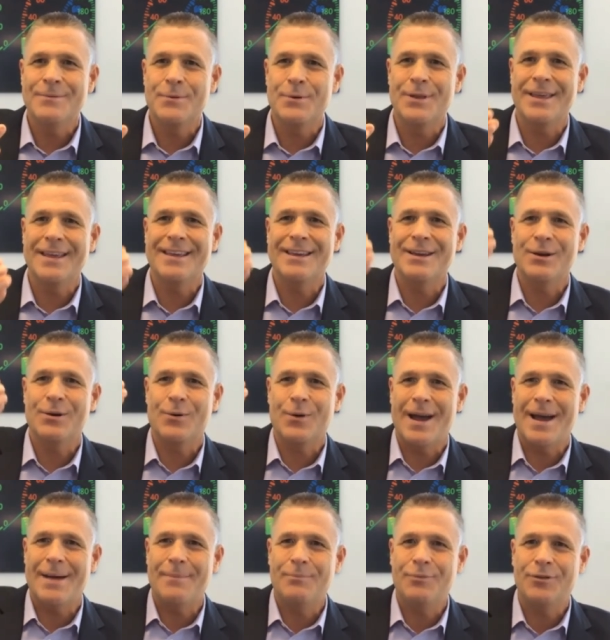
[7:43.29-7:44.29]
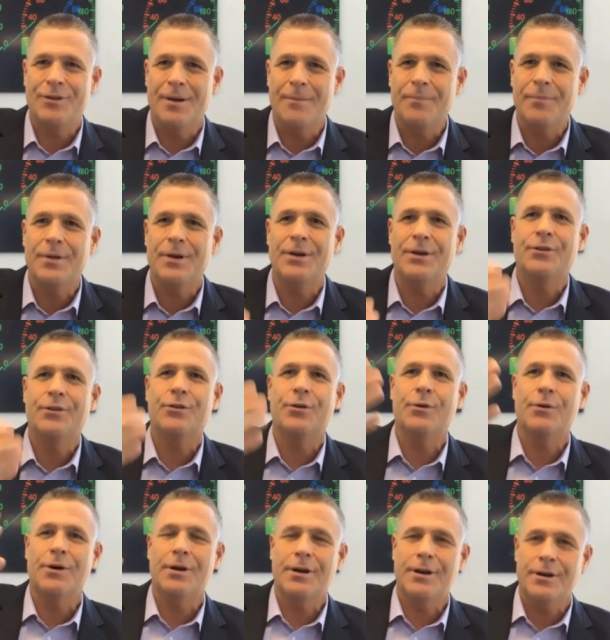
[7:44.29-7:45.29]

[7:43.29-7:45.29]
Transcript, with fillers: Where they can grab something and turn it